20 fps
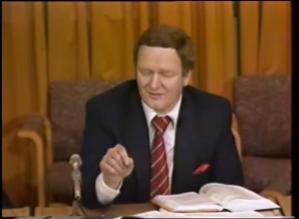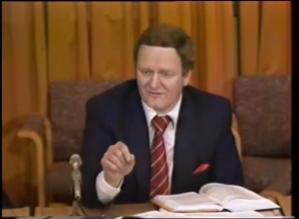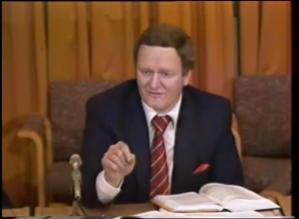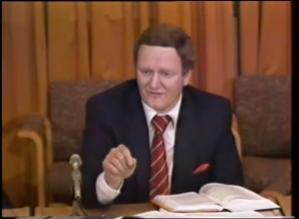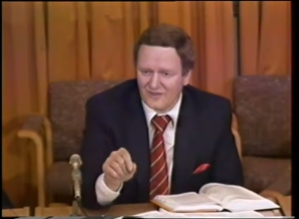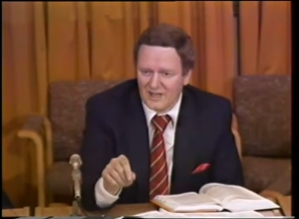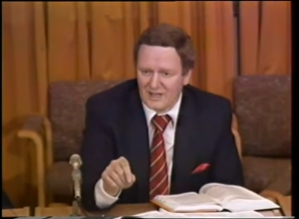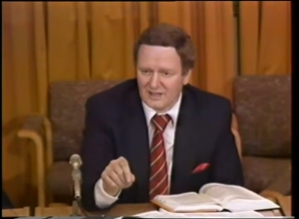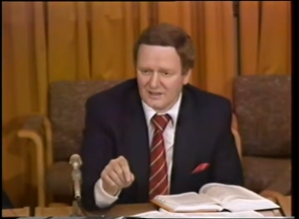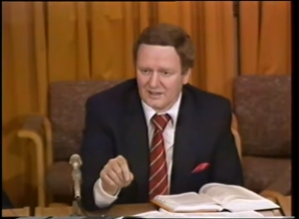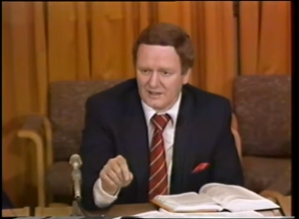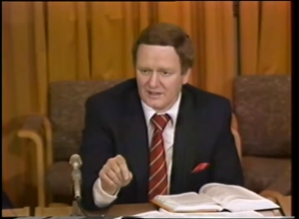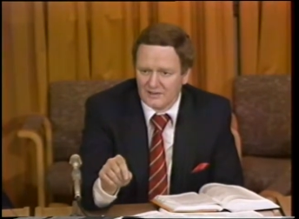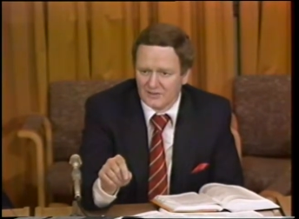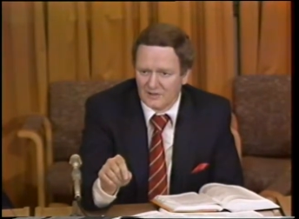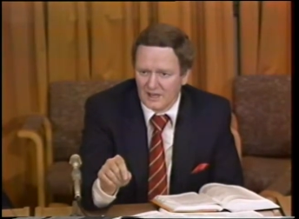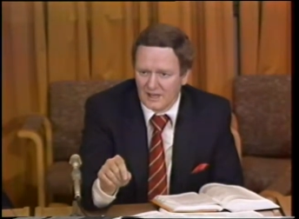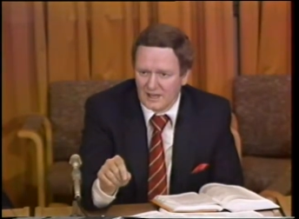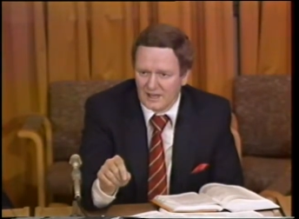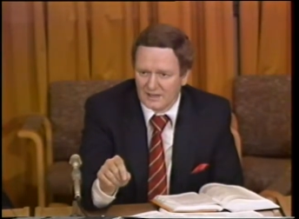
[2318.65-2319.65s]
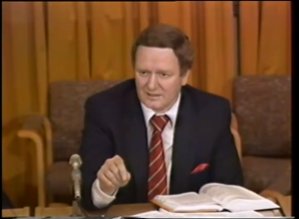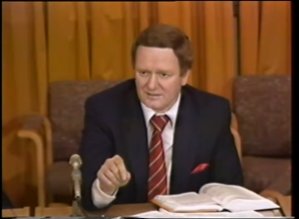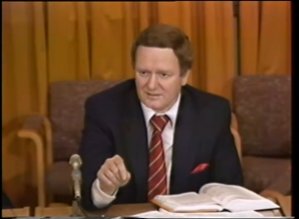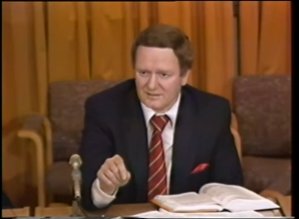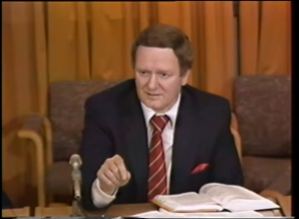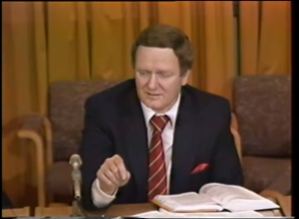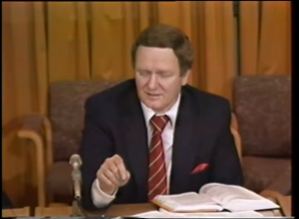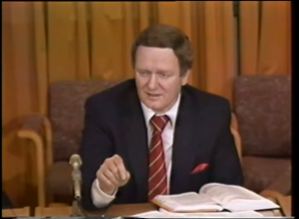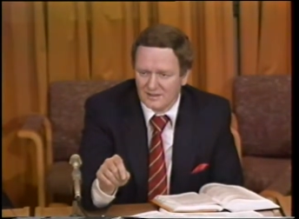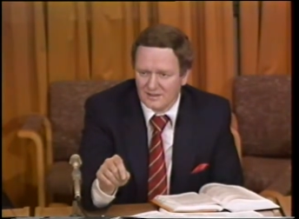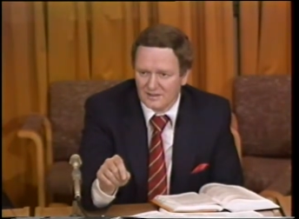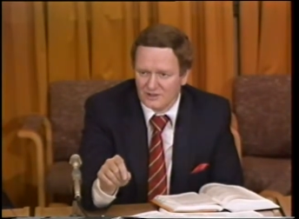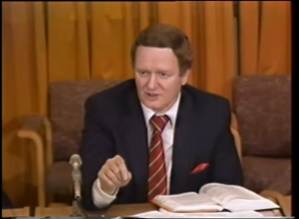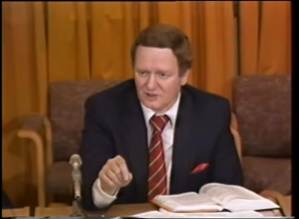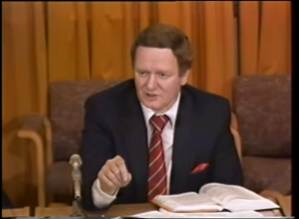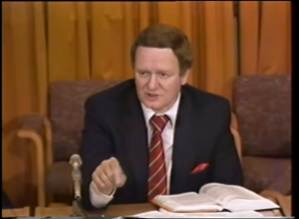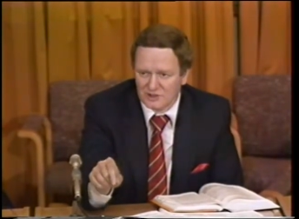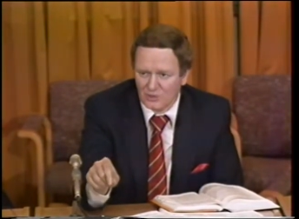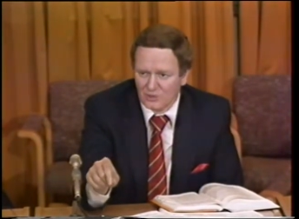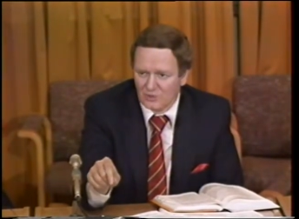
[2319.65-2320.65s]
Failing that,
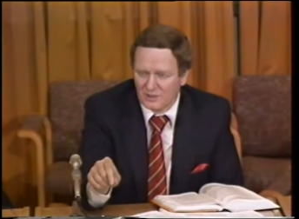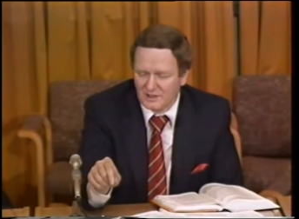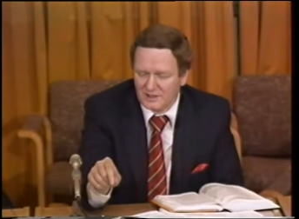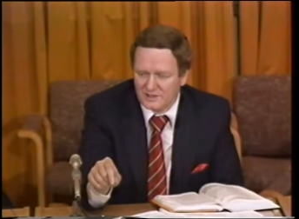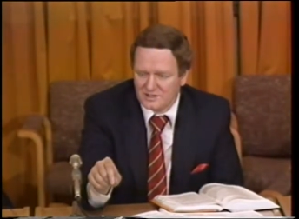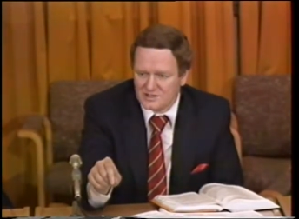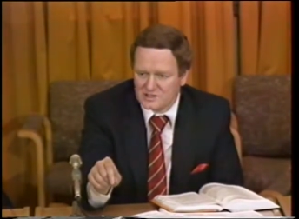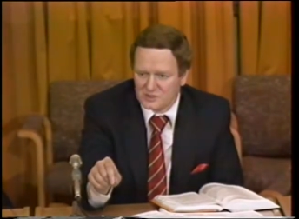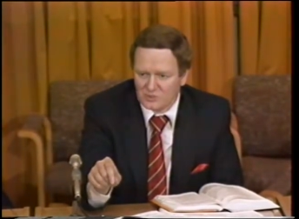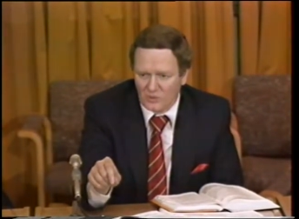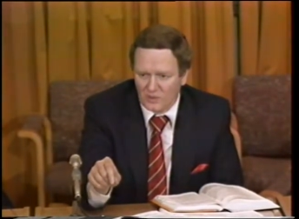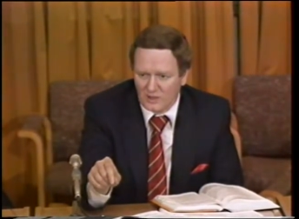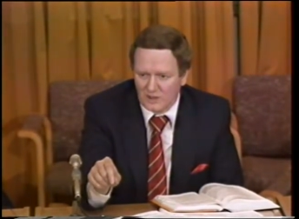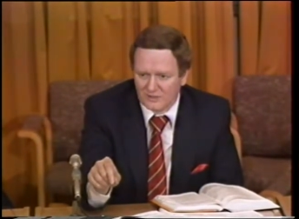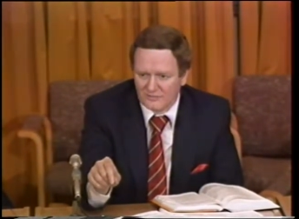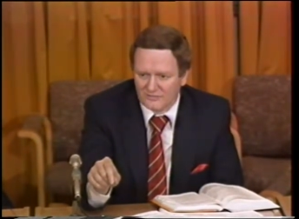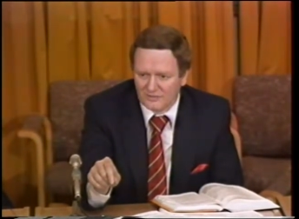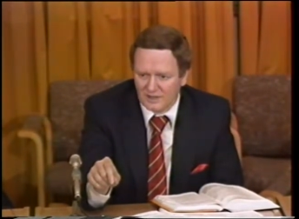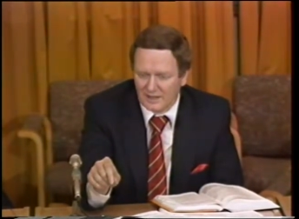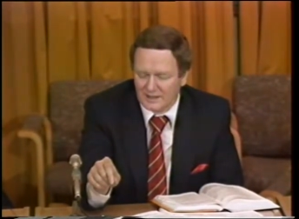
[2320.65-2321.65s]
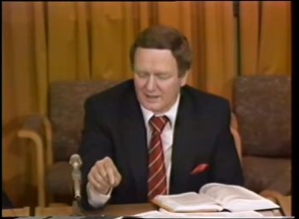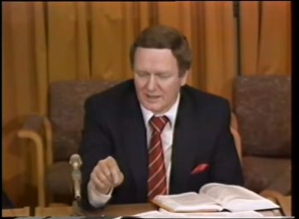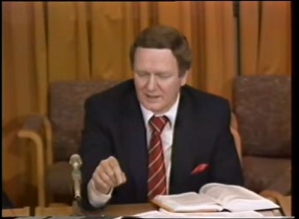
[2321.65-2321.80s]
you're totally disqualified.